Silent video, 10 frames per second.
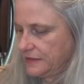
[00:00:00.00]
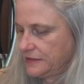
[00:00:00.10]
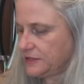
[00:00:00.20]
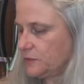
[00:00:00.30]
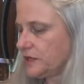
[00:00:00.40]

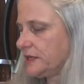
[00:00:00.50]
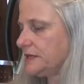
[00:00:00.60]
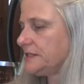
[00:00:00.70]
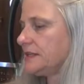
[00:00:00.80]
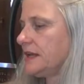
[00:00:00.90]
So we're going
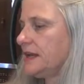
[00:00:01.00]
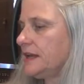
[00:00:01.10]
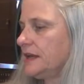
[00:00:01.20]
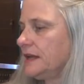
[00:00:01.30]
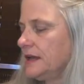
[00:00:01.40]
to
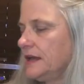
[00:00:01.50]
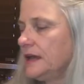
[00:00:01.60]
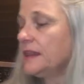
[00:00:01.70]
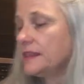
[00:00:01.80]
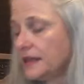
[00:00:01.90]
say
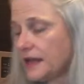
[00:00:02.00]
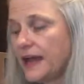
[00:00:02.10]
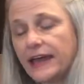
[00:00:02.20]
that I